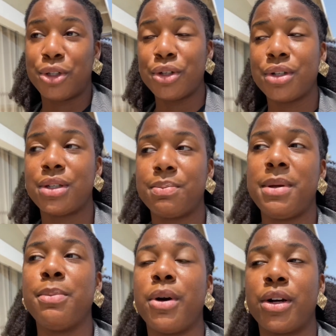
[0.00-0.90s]
sure
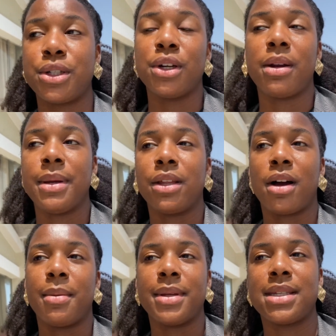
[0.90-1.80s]
people are still going to be in the
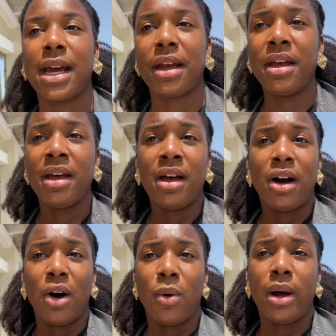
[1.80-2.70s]
comments like,
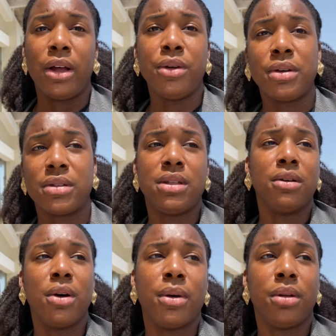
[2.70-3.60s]
oh, well, you can
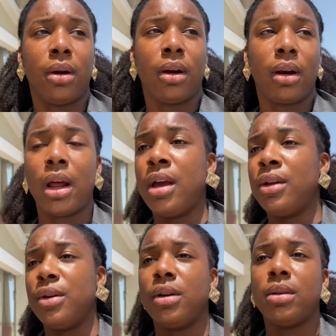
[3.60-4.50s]
still go and you
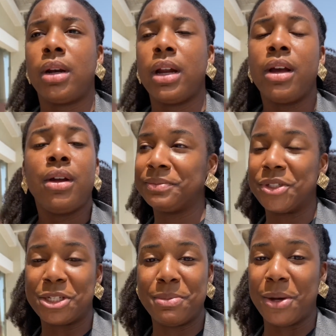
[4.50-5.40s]
can
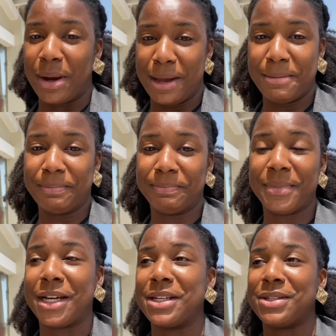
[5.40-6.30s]
just be quiet
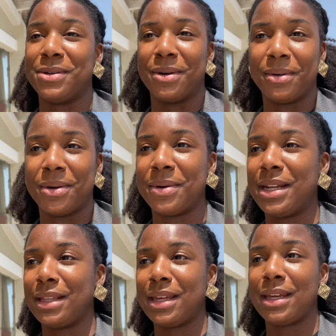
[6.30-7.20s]
because you don't know
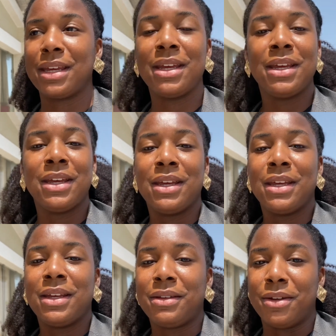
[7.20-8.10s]
anything
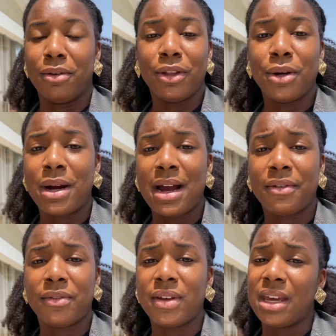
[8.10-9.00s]
you only know half
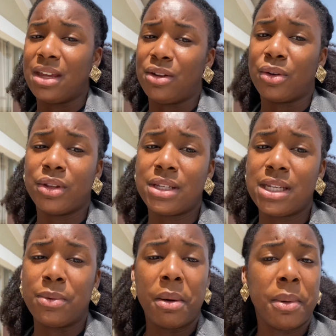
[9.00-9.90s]
of it and you only
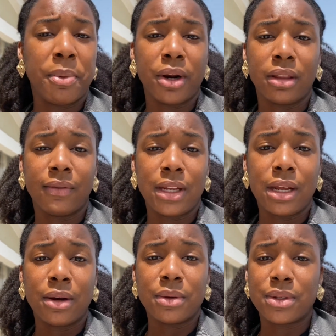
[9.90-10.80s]
see what we put on the
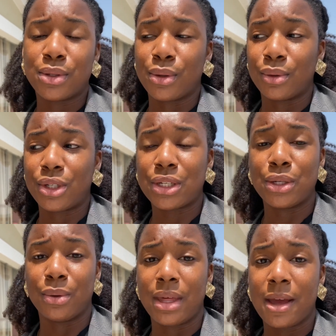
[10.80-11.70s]
videos so just
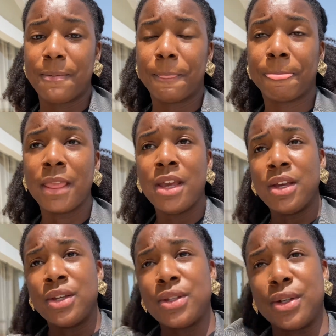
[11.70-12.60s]
know that
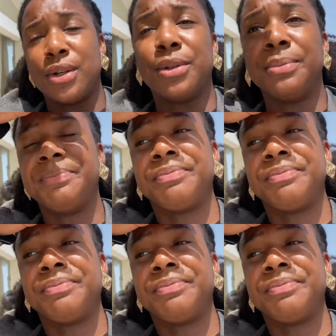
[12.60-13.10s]
so